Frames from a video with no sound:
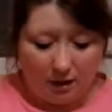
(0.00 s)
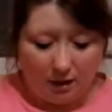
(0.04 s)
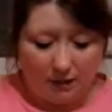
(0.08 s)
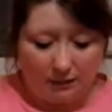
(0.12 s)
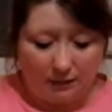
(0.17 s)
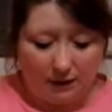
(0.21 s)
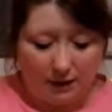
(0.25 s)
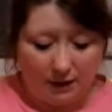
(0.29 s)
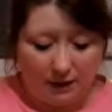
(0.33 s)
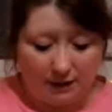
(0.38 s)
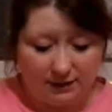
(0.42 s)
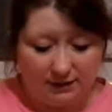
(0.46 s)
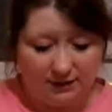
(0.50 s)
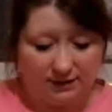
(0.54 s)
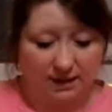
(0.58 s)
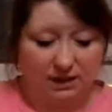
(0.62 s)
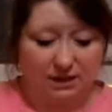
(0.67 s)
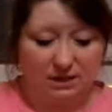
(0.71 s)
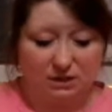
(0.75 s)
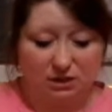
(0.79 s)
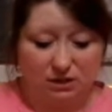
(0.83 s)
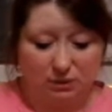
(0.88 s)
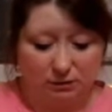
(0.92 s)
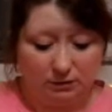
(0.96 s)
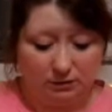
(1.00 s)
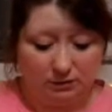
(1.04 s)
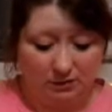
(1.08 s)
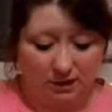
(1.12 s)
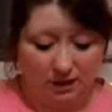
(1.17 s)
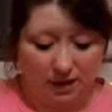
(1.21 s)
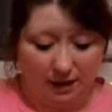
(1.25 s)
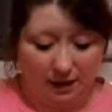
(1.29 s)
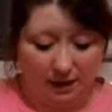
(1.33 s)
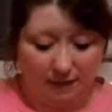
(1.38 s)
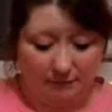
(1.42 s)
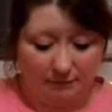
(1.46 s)
And then on side two, it's
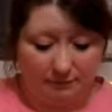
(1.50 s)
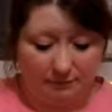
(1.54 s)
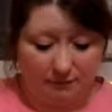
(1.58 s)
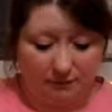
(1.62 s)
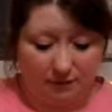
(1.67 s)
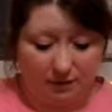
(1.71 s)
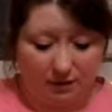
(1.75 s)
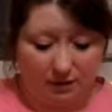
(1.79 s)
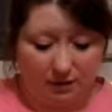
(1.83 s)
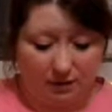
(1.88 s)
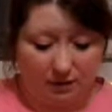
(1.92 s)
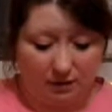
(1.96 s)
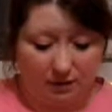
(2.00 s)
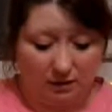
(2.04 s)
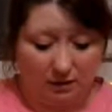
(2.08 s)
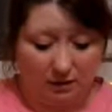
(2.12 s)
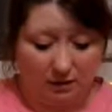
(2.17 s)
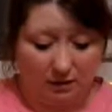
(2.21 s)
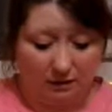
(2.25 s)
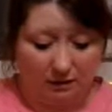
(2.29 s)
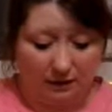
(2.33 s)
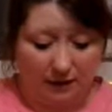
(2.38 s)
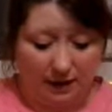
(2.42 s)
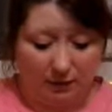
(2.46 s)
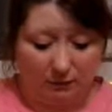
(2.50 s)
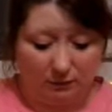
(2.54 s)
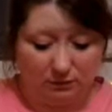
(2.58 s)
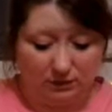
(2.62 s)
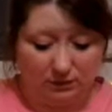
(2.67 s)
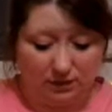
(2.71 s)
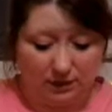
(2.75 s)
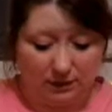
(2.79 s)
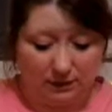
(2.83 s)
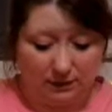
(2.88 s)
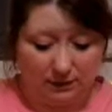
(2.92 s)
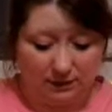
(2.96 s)
got That
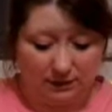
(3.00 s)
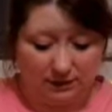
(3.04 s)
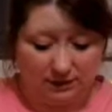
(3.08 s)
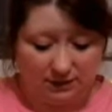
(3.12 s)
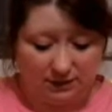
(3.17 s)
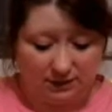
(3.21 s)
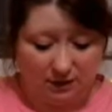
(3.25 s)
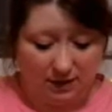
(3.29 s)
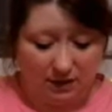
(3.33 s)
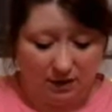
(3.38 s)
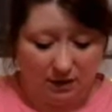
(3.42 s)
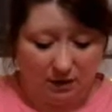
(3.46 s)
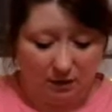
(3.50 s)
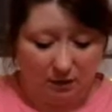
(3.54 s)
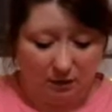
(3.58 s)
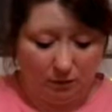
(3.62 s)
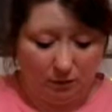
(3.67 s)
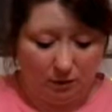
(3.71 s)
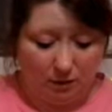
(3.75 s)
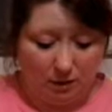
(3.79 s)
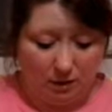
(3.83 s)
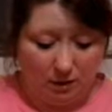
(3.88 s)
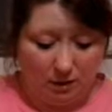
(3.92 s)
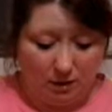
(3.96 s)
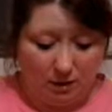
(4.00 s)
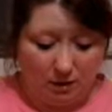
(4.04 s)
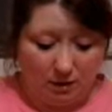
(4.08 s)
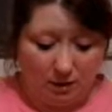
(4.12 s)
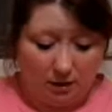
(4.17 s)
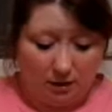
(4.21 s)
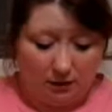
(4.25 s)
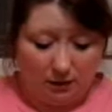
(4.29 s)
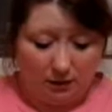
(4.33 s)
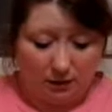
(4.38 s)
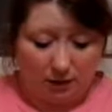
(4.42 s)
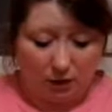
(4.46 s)
Was Then, This Is Now,
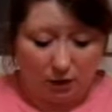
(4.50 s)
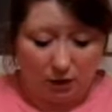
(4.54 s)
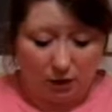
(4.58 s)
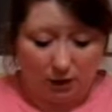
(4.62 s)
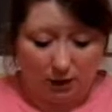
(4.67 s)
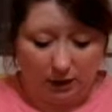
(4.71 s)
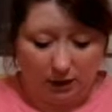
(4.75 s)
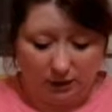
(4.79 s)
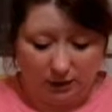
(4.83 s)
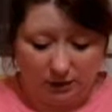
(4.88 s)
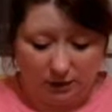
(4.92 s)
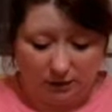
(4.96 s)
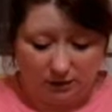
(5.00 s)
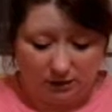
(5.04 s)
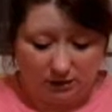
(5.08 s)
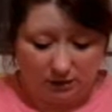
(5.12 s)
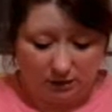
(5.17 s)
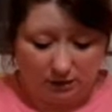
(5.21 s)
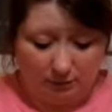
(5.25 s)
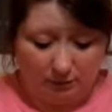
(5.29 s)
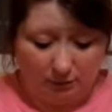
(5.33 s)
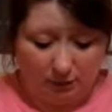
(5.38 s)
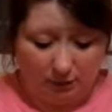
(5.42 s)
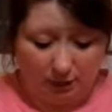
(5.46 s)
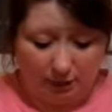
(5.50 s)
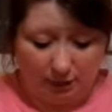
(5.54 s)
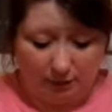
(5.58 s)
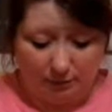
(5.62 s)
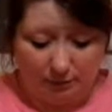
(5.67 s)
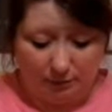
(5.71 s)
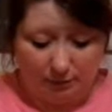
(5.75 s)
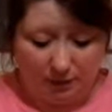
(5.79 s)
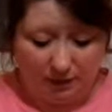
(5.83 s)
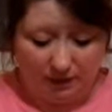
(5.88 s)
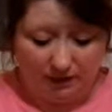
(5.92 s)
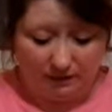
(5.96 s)
The Girl I Knew
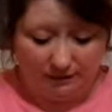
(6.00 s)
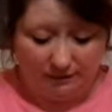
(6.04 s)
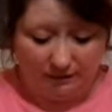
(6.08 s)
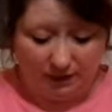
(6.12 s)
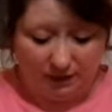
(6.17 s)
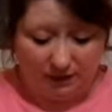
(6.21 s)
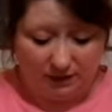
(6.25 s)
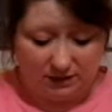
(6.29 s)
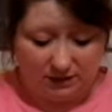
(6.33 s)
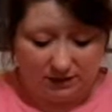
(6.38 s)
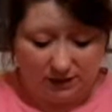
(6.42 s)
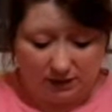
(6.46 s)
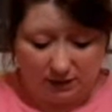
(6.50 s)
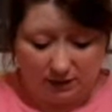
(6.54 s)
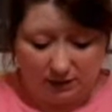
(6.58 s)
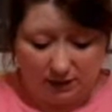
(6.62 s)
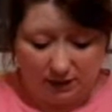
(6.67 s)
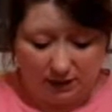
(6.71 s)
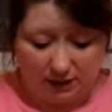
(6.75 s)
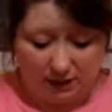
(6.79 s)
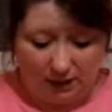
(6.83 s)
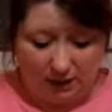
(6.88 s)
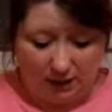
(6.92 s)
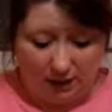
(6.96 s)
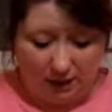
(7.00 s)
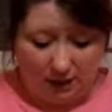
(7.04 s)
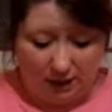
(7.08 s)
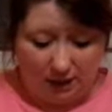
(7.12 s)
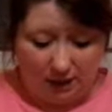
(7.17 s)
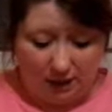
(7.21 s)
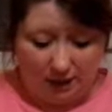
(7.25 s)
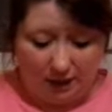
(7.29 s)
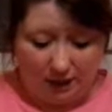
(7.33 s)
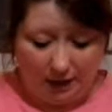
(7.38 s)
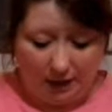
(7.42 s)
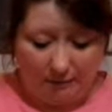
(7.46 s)
Somewhere, Pleasant Valley Sunday,
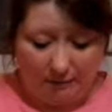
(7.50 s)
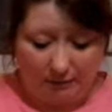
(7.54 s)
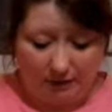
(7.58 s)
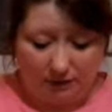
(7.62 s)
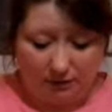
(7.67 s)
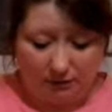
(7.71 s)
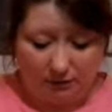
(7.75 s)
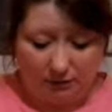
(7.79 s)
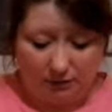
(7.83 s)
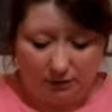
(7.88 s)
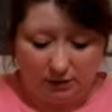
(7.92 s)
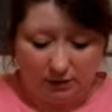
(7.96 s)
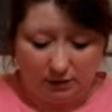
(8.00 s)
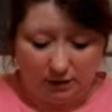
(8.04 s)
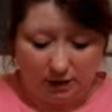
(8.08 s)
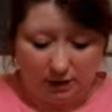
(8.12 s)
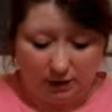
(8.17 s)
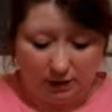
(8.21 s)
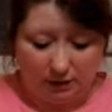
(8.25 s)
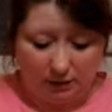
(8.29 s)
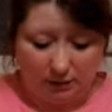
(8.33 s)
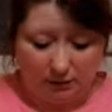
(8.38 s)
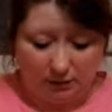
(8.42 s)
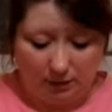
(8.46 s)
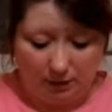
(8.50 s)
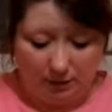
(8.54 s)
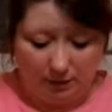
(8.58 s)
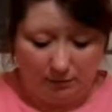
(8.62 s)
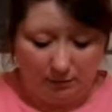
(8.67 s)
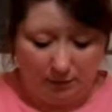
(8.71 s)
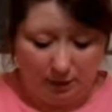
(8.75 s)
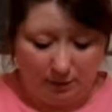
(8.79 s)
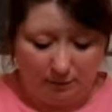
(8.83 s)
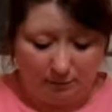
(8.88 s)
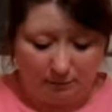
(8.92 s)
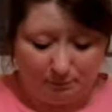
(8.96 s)
Am I Doing, Hanging
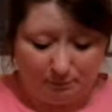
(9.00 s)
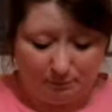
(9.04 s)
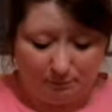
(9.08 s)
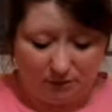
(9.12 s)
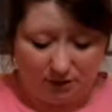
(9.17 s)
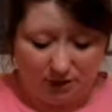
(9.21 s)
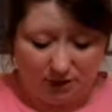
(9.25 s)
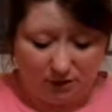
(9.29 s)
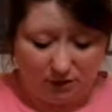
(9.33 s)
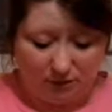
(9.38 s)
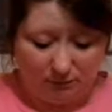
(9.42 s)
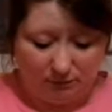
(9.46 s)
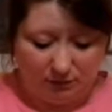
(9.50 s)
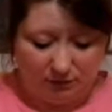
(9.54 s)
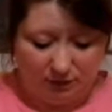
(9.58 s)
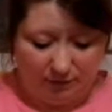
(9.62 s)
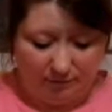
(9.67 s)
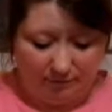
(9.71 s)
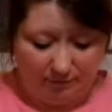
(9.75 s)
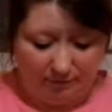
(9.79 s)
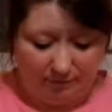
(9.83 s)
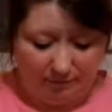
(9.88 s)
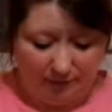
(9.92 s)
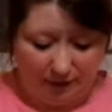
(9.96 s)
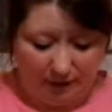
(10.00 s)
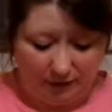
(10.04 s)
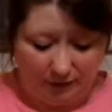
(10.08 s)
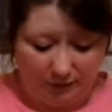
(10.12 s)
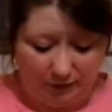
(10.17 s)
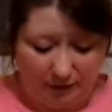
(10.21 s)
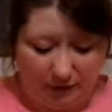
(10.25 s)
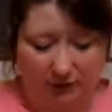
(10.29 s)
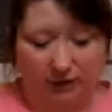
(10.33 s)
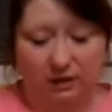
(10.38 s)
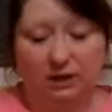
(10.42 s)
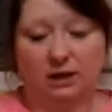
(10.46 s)
Around, Daydream Believer,
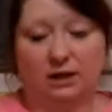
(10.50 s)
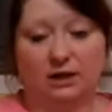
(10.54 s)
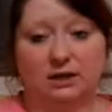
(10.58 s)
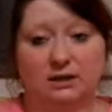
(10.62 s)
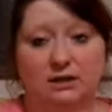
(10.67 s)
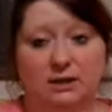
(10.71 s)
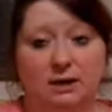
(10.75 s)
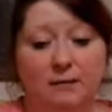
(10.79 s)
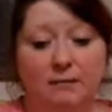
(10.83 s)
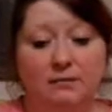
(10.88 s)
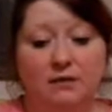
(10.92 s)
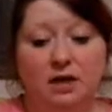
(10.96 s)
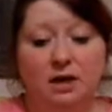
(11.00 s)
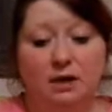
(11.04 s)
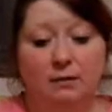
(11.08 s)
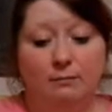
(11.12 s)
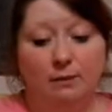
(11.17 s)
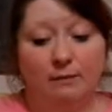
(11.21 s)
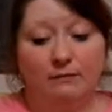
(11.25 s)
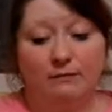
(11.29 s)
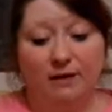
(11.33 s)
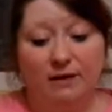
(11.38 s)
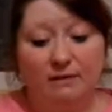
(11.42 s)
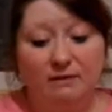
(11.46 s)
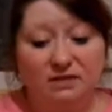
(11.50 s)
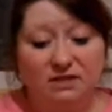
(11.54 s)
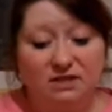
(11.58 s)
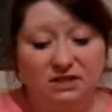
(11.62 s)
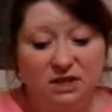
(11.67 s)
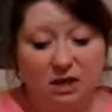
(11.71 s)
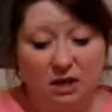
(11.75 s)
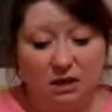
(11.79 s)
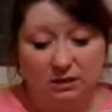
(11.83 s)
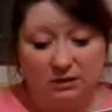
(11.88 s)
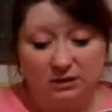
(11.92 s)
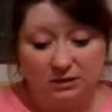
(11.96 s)
Valerie, and Kicks. My favorite
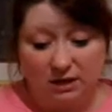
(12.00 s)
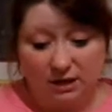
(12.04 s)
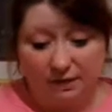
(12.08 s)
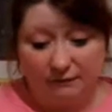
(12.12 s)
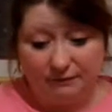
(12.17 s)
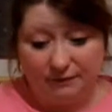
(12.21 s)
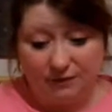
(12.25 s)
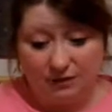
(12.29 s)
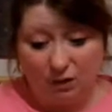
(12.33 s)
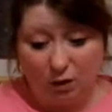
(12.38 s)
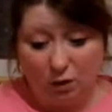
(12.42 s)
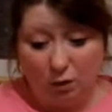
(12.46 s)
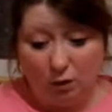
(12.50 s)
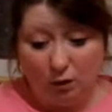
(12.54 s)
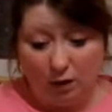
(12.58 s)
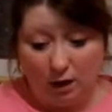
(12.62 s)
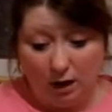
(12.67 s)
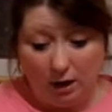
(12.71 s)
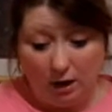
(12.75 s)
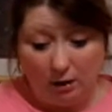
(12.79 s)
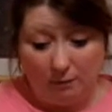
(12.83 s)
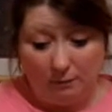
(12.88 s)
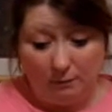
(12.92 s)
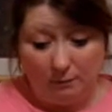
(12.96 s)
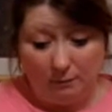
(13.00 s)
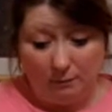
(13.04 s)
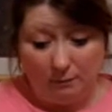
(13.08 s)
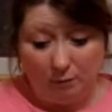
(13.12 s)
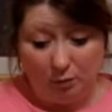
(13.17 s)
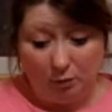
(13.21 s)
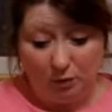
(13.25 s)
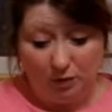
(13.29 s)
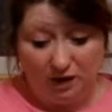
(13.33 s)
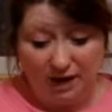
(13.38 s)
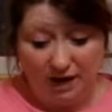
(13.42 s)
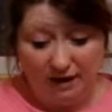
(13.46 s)
songs off this whole
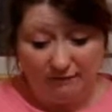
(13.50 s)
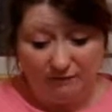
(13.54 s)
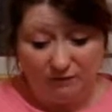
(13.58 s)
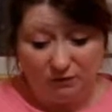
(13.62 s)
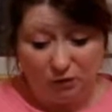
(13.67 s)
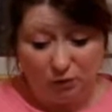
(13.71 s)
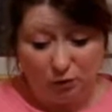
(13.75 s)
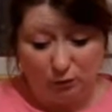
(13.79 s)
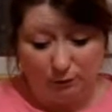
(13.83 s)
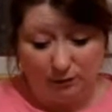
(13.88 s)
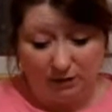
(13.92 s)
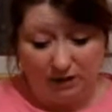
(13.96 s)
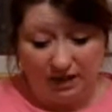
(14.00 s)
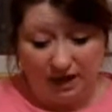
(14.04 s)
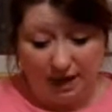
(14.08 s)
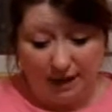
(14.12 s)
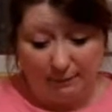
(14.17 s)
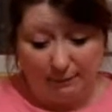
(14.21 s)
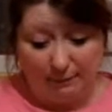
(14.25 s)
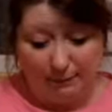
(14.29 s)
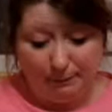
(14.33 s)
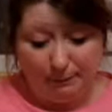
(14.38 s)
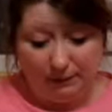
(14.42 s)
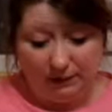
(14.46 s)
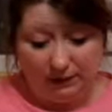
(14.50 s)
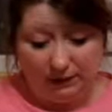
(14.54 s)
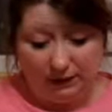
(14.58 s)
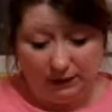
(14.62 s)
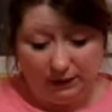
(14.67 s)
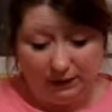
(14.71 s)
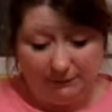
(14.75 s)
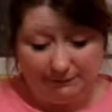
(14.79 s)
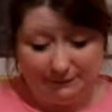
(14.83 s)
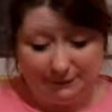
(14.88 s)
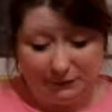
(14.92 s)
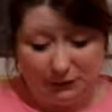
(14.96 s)
album would have to be I'm a
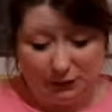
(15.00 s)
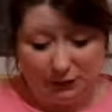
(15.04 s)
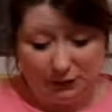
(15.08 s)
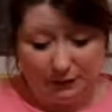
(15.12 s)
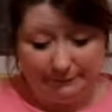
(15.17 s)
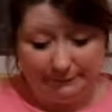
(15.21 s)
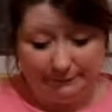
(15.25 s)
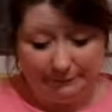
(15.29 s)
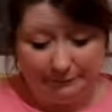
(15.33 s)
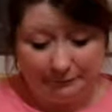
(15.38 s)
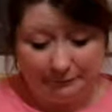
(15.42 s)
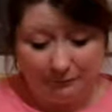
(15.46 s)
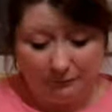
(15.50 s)
Believer,